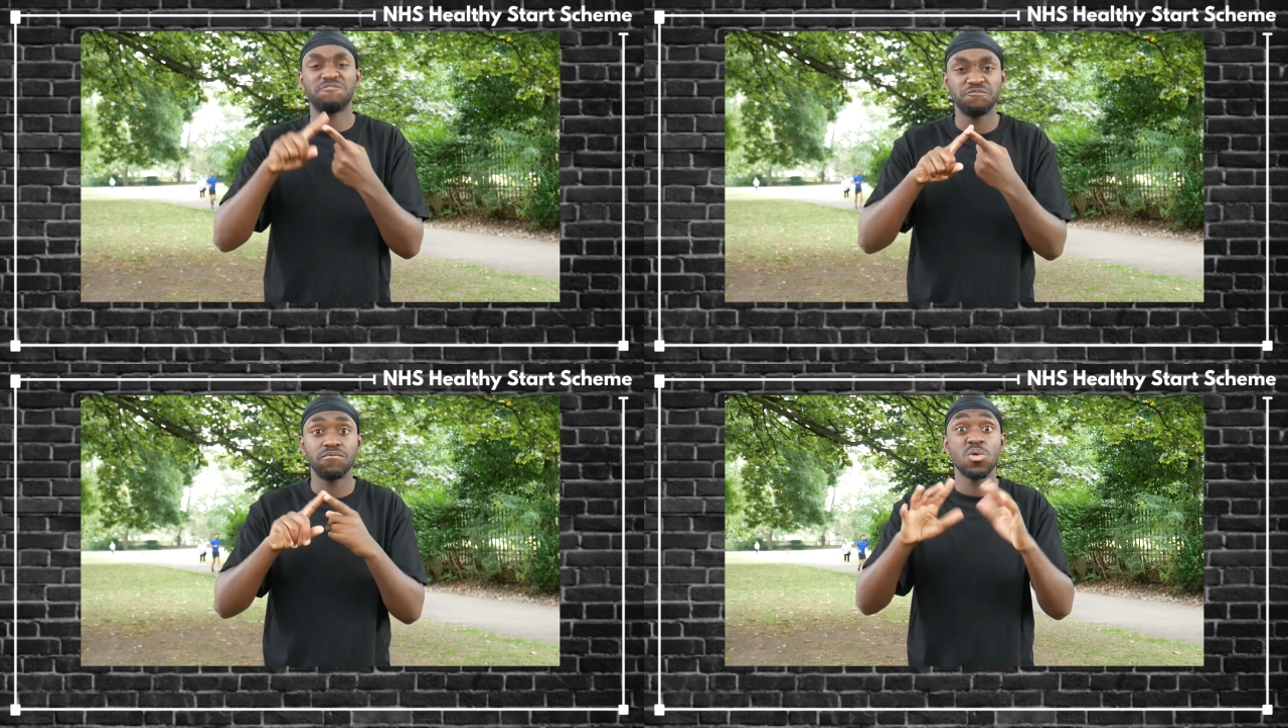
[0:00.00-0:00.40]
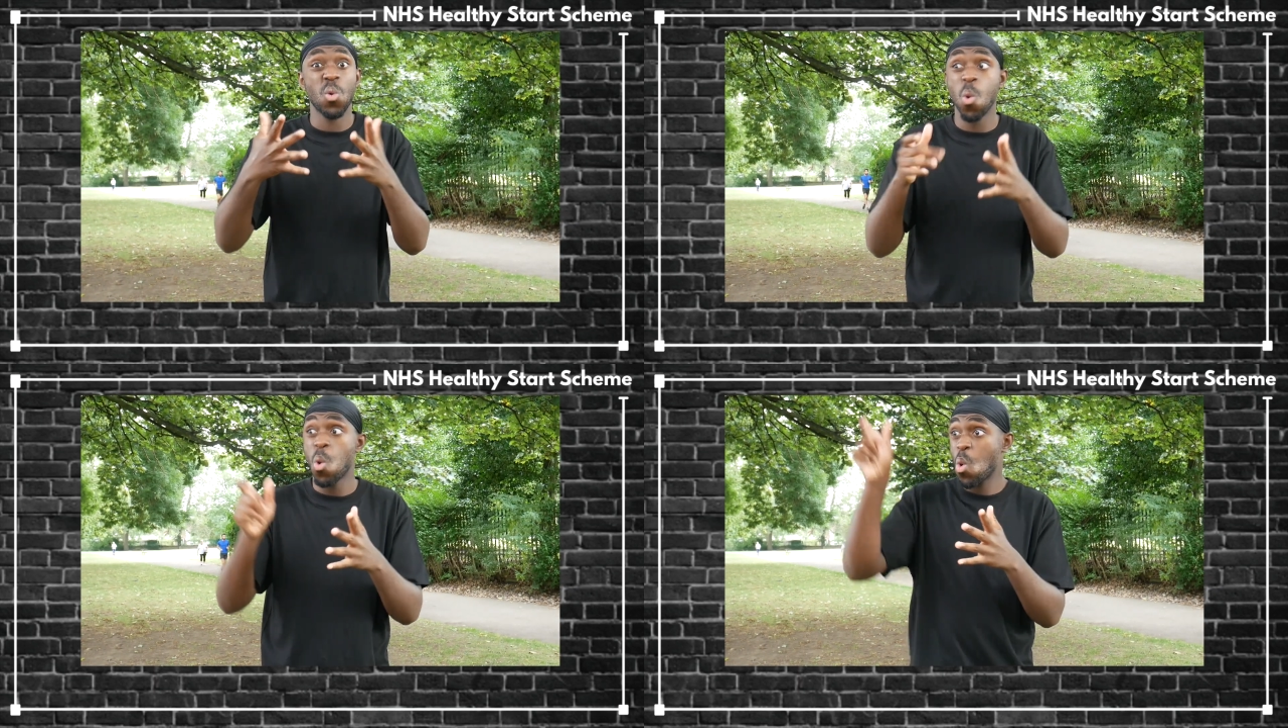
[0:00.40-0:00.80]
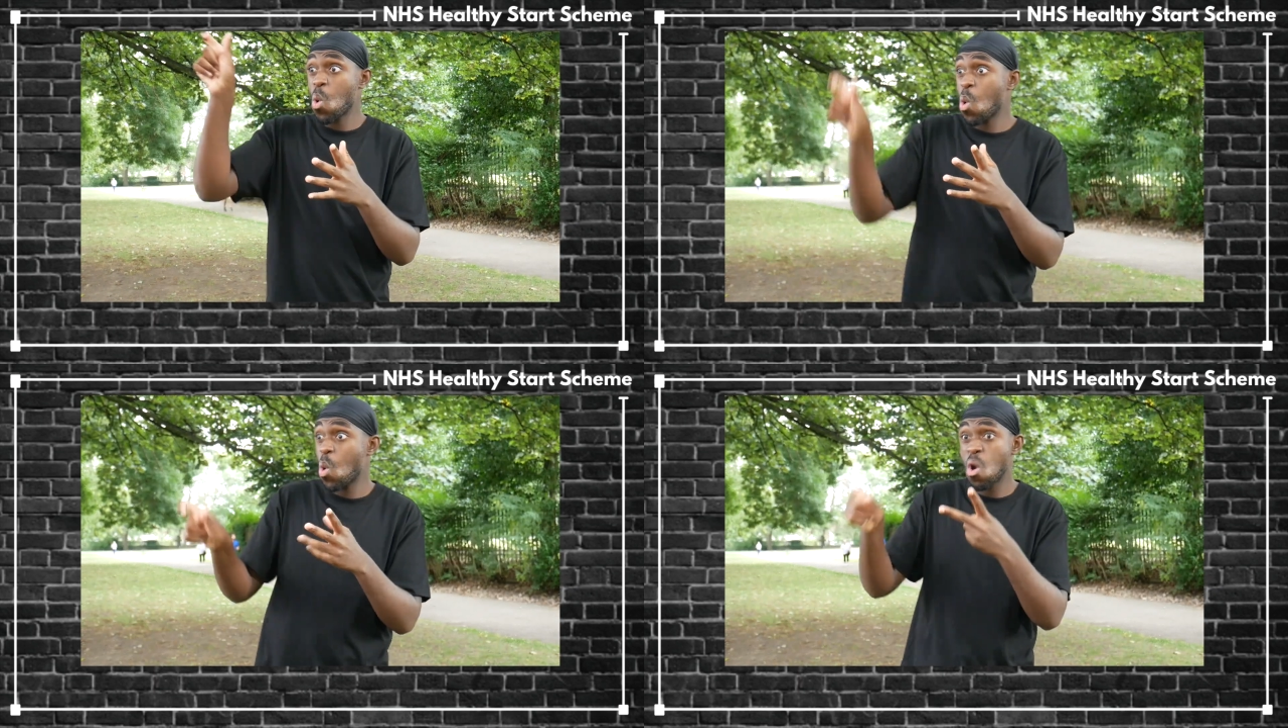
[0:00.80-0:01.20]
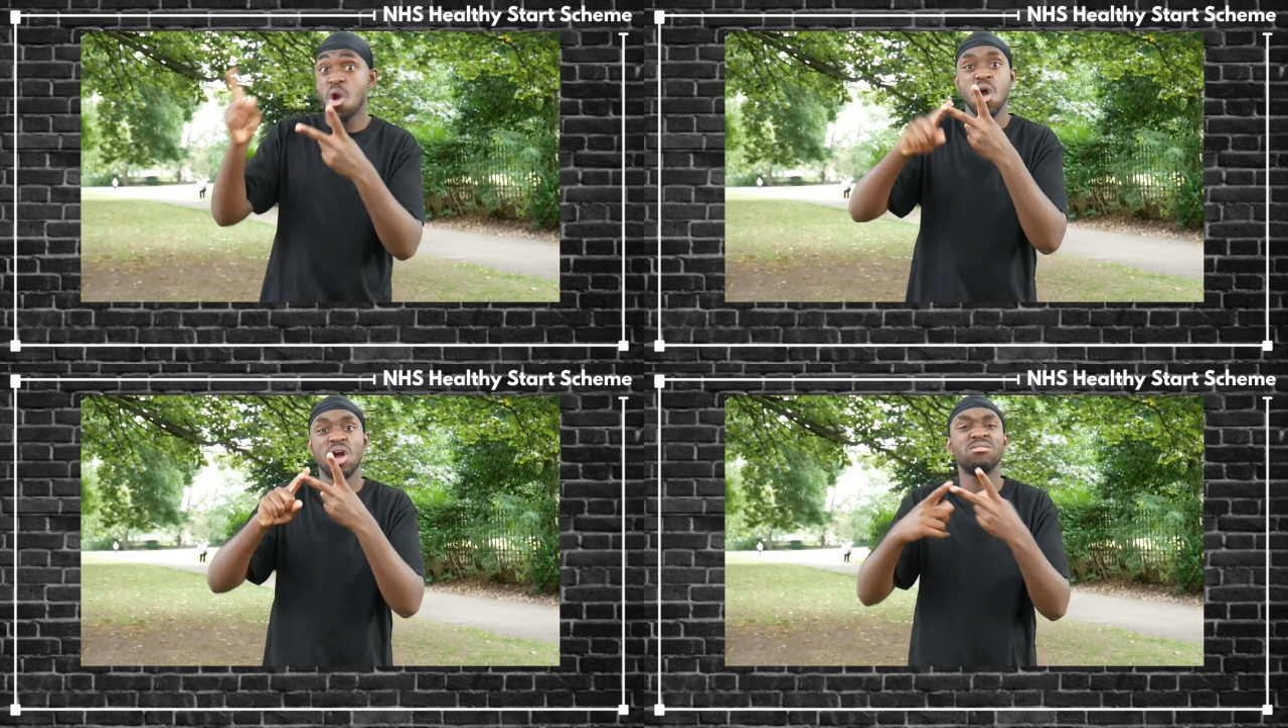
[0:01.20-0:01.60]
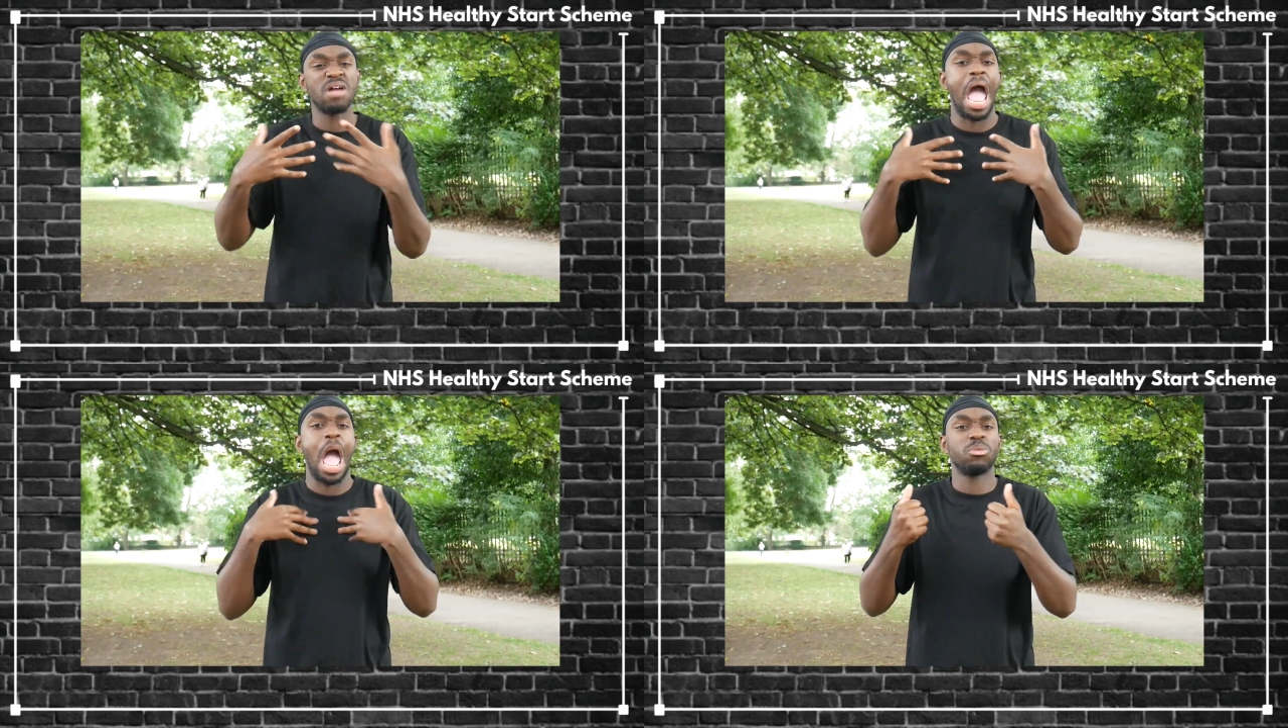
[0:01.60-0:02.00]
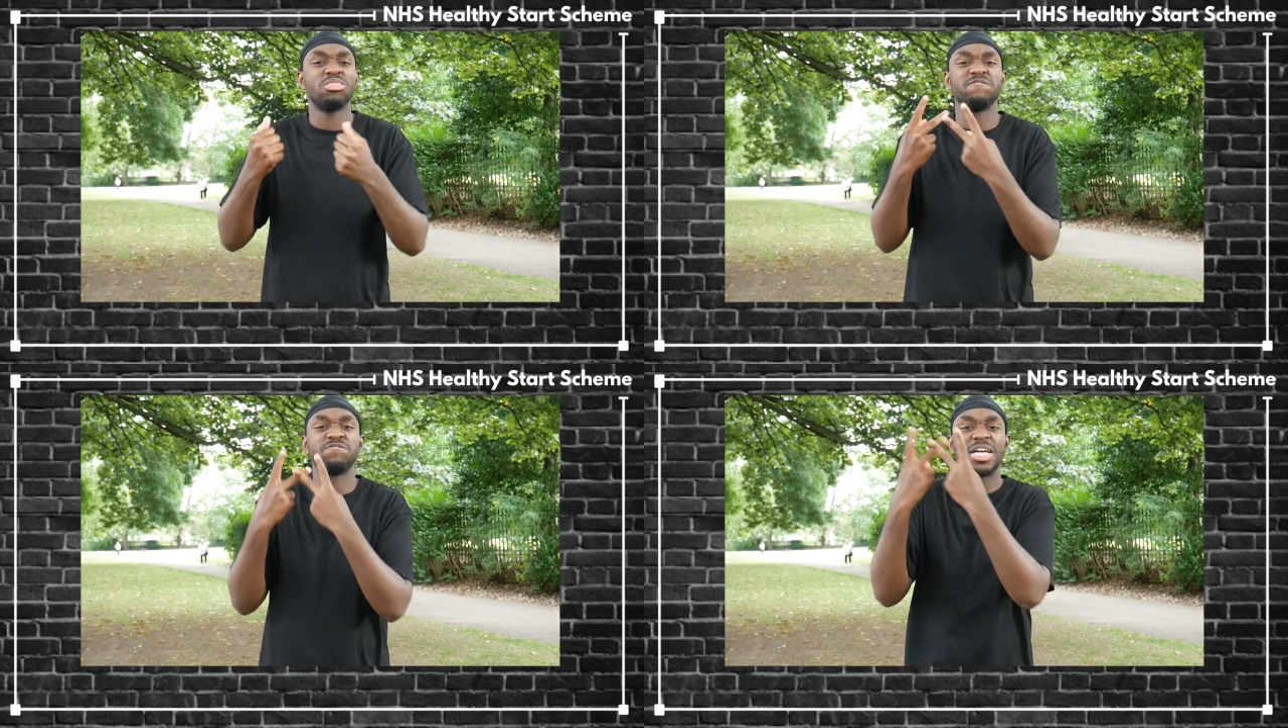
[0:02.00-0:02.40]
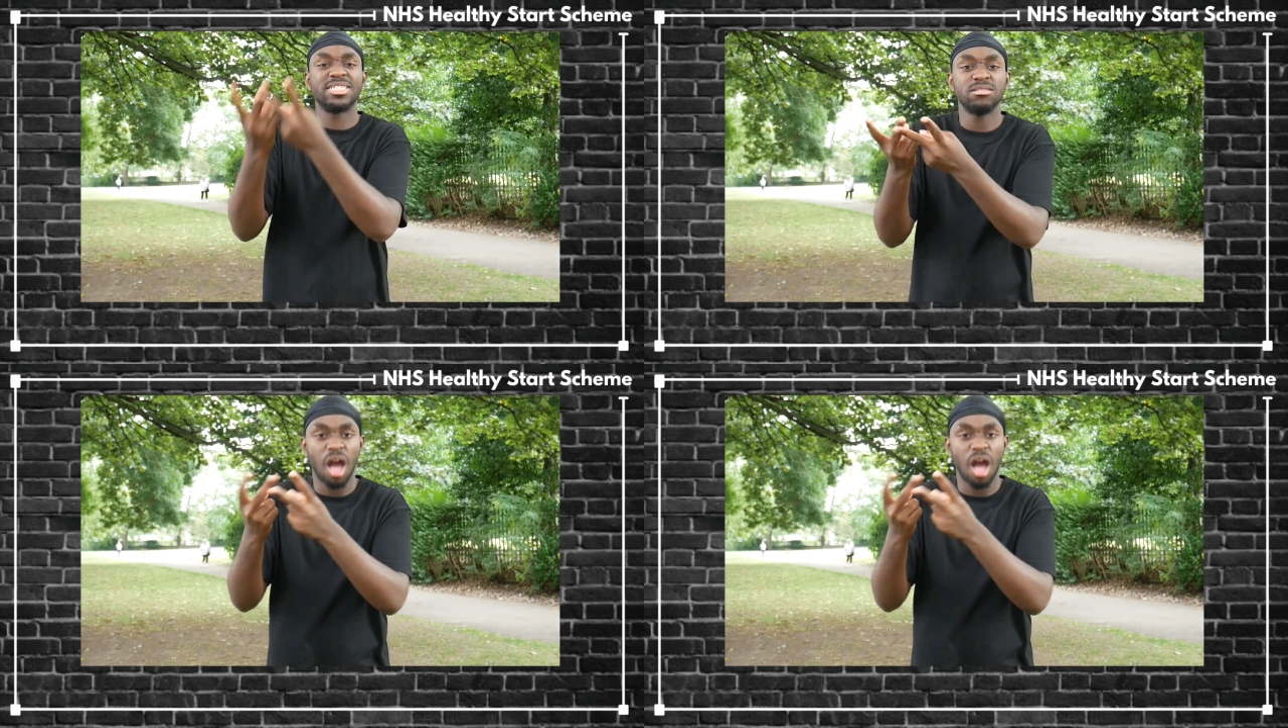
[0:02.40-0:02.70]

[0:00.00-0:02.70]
from your midwife or health visitor